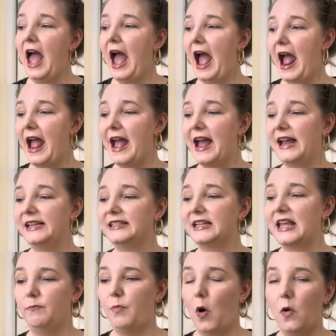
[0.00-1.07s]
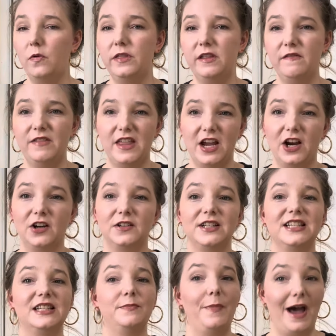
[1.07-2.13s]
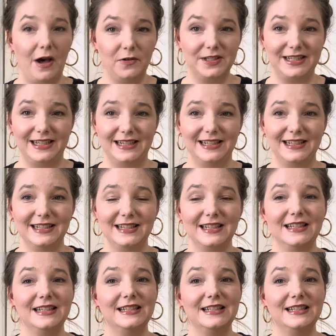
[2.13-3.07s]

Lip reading: And both of their spouses